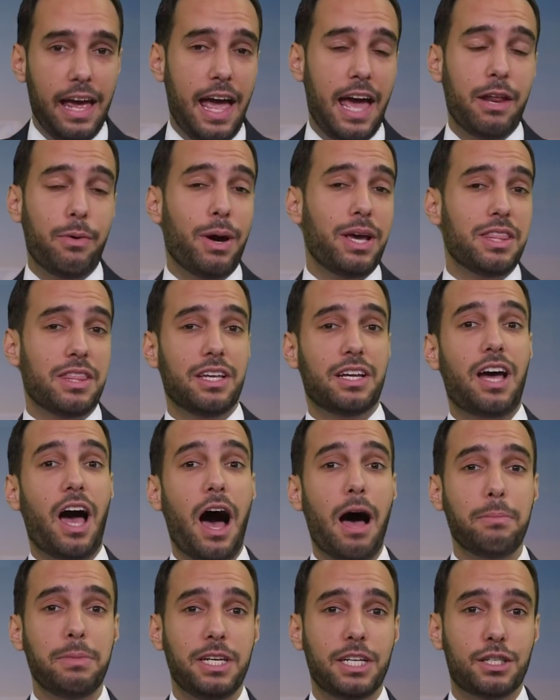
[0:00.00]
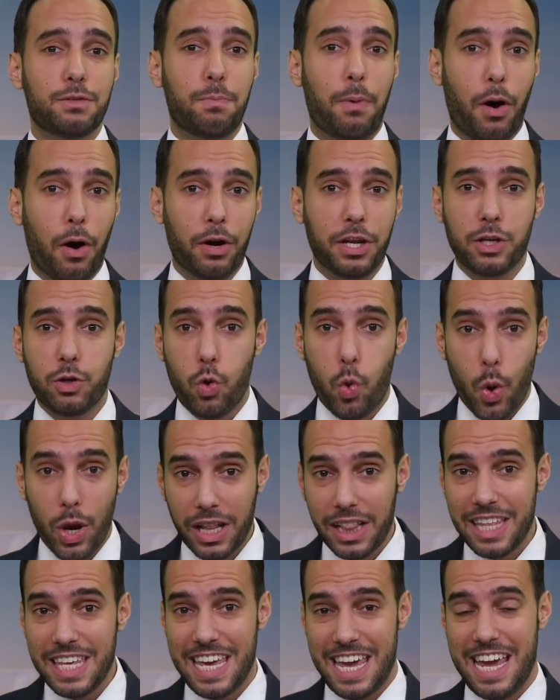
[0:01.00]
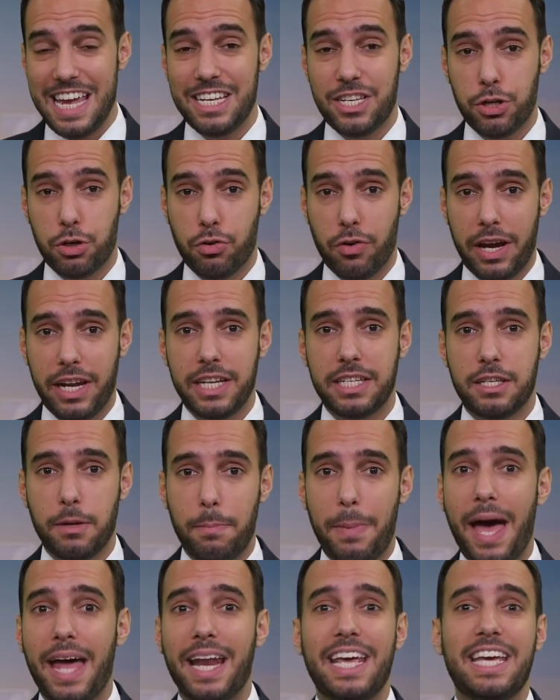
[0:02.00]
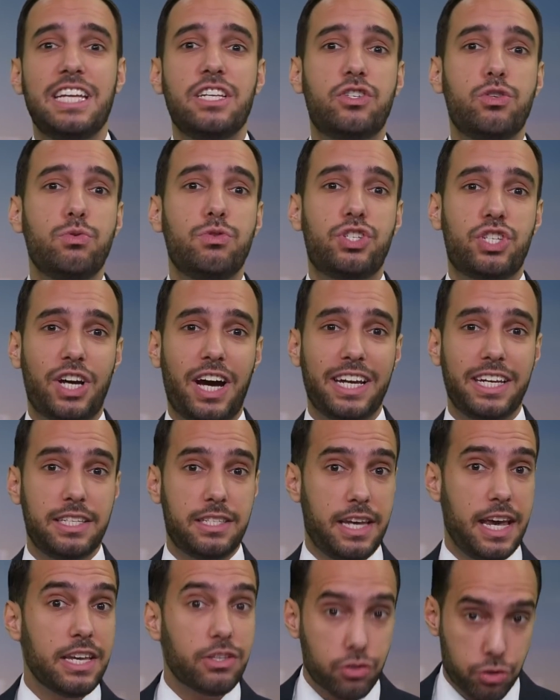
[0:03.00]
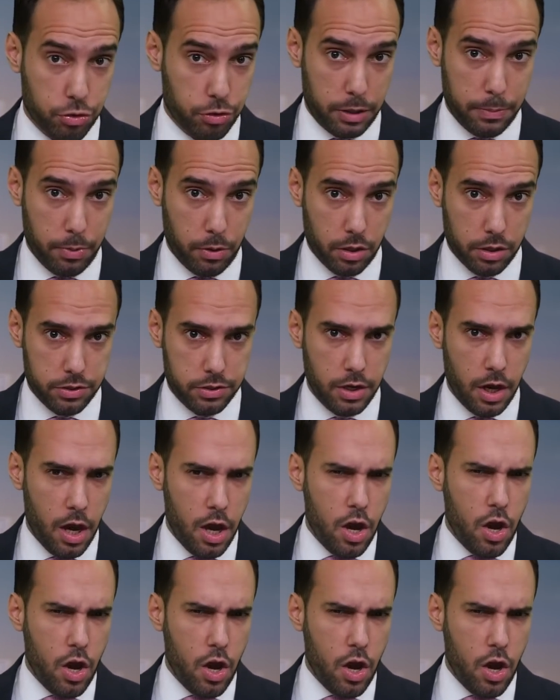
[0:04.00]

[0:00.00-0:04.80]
Anyway, the Communist Party quickly integrated Tibet into Chinese history books,